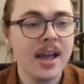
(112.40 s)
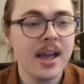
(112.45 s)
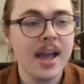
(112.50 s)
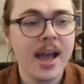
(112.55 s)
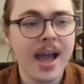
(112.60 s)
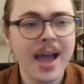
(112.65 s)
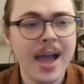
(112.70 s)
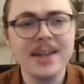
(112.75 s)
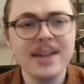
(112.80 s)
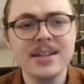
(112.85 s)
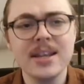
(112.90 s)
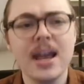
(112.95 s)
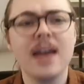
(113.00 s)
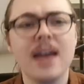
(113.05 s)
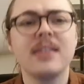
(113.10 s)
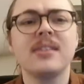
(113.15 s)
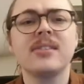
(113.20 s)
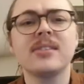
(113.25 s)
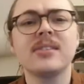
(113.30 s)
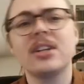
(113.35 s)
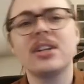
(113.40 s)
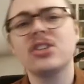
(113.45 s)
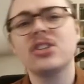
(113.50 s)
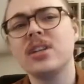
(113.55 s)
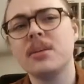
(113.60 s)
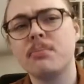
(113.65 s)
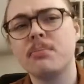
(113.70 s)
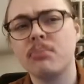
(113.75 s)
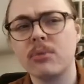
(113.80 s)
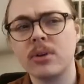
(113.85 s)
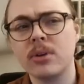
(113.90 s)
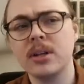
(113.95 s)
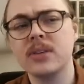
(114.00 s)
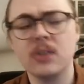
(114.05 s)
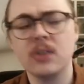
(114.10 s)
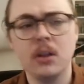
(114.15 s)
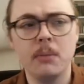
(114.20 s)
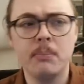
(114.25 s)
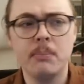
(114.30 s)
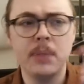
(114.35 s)
And yeah, this is actually a pretty
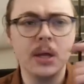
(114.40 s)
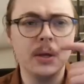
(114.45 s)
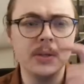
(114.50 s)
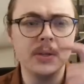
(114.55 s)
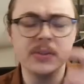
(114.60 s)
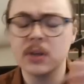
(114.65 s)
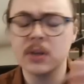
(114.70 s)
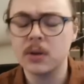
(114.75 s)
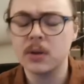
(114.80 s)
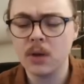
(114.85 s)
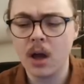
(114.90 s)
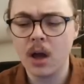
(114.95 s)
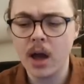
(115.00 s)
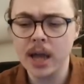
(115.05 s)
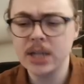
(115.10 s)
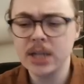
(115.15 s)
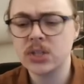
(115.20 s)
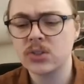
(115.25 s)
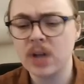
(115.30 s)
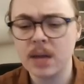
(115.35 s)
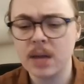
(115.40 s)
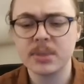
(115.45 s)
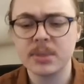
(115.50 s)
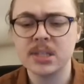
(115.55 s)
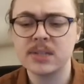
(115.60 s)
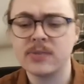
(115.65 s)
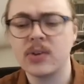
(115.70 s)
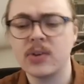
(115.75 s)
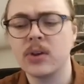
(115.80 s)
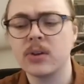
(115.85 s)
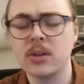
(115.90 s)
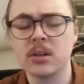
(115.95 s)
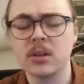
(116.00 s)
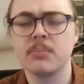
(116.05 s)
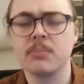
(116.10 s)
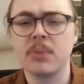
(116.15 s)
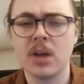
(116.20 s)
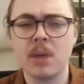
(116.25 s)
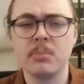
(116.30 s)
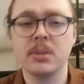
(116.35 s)
solid build. So Ice Trap is very good
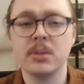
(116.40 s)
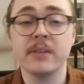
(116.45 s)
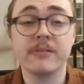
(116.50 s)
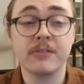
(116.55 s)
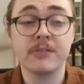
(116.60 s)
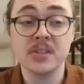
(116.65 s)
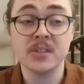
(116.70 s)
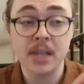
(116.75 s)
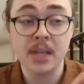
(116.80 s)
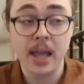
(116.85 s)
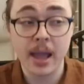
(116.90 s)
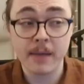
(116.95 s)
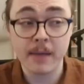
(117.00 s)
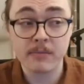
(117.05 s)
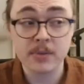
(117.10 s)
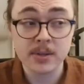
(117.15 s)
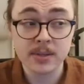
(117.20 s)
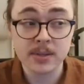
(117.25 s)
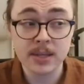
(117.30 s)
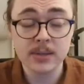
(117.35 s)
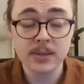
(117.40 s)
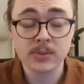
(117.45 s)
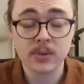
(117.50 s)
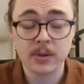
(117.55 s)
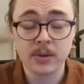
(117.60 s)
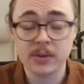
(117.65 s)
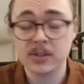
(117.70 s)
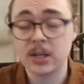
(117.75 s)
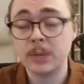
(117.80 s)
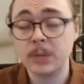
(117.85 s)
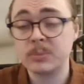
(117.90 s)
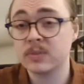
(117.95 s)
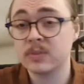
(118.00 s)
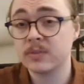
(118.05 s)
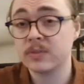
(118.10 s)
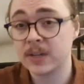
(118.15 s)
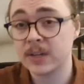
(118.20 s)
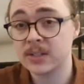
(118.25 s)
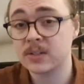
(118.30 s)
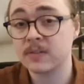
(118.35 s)
at permanently freezing everything. So in terms of
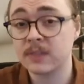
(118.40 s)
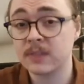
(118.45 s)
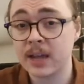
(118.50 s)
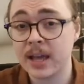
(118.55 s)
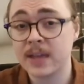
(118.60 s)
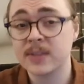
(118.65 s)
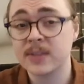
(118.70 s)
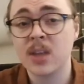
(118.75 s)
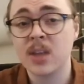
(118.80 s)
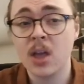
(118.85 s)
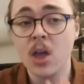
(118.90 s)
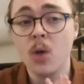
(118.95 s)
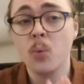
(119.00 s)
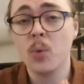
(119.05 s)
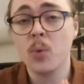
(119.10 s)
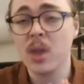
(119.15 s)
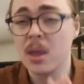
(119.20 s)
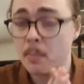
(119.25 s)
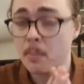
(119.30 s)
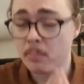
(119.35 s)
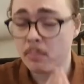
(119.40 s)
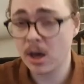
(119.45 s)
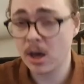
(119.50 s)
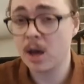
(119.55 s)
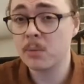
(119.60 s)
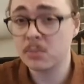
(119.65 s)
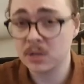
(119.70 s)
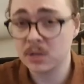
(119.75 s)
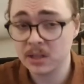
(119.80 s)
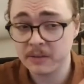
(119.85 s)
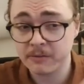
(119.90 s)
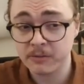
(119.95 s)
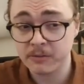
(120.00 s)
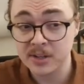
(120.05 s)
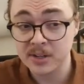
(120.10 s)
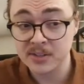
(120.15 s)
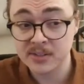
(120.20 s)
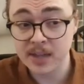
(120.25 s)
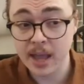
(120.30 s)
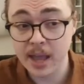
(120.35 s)
defensive layers, we permanently
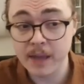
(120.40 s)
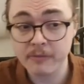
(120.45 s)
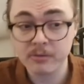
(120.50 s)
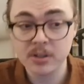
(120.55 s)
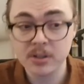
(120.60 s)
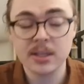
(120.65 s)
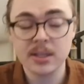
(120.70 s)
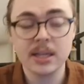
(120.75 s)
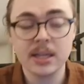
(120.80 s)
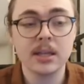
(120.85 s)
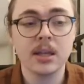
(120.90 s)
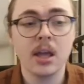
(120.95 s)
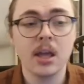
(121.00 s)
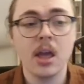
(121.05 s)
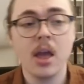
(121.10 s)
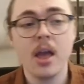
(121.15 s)
freeze everything.